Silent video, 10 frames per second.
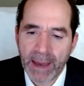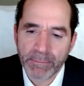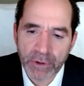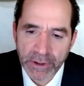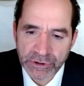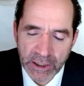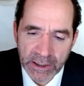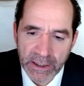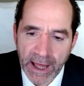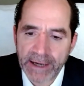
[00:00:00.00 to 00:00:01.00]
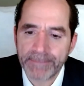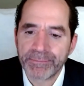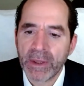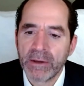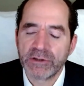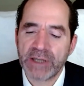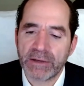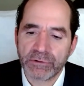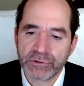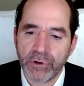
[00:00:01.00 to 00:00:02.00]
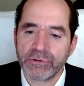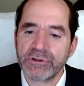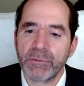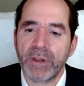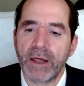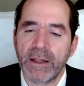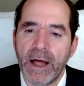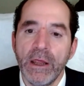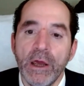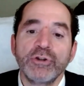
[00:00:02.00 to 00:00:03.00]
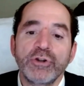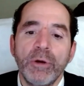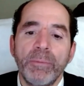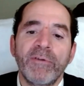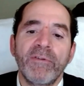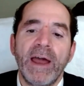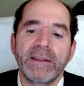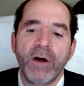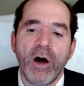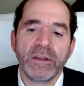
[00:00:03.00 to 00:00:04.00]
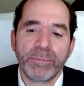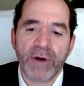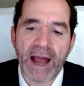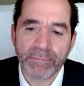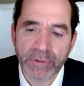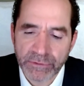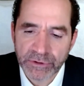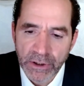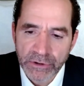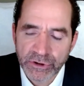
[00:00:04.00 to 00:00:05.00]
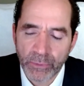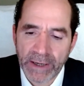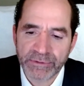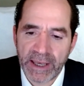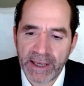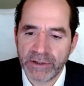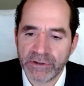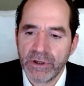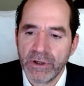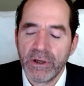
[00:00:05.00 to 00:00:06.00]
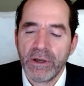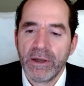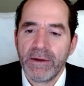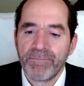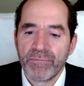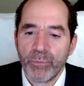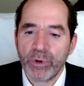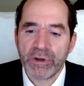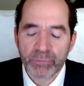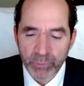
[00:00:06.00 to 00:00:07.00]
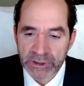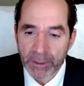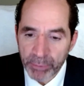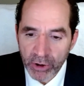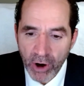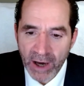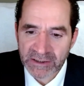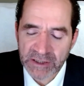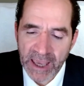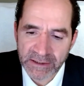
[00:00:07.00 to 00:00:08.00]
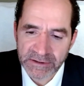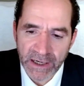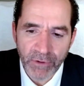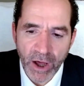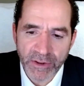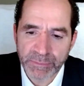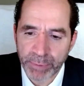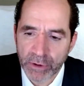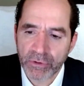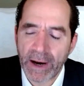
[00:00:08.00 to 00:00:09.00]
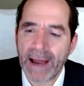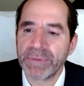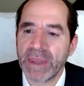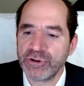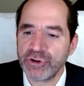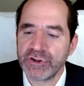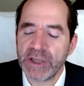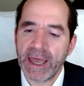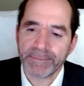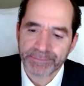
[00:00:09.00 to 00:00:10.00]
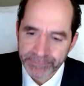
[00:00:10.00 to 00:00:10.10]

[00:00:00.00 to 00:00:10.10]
amyloidogenic clotting, because atherosclerosis is a blood clot. So you prevent all the problems. So what I'm saying is, what the book ought to say, instead of all this bull crap, it should say,